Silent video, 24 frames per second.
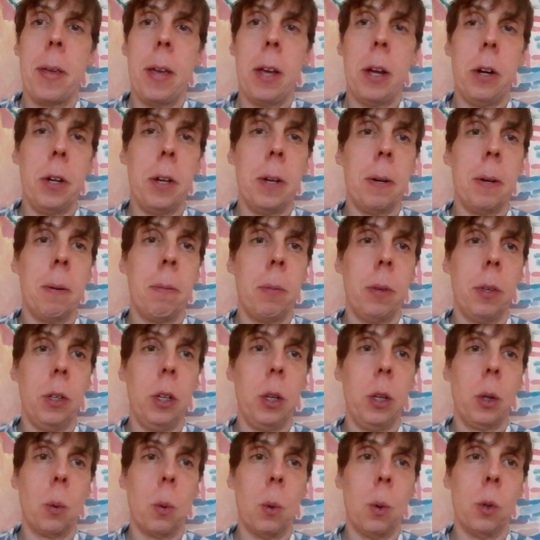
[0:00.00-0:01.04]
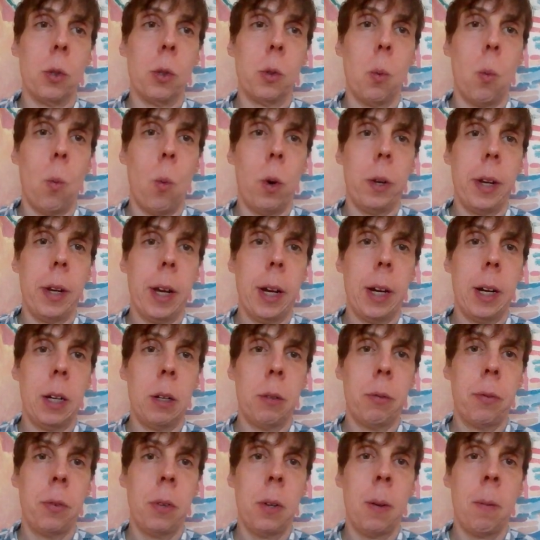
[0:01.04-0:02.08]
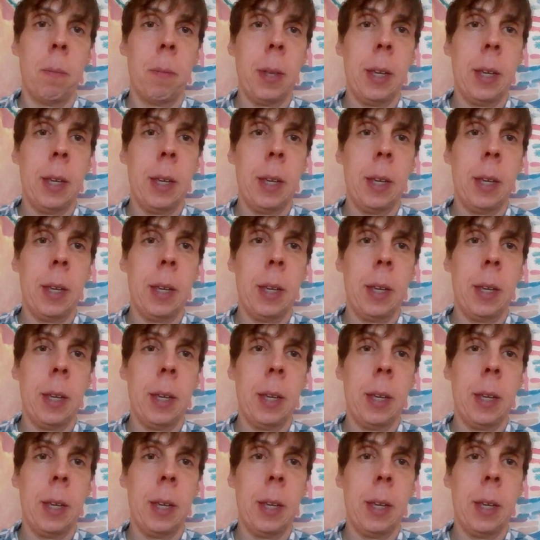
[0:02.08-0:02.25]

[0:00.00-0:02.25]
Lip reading: area equals 1/2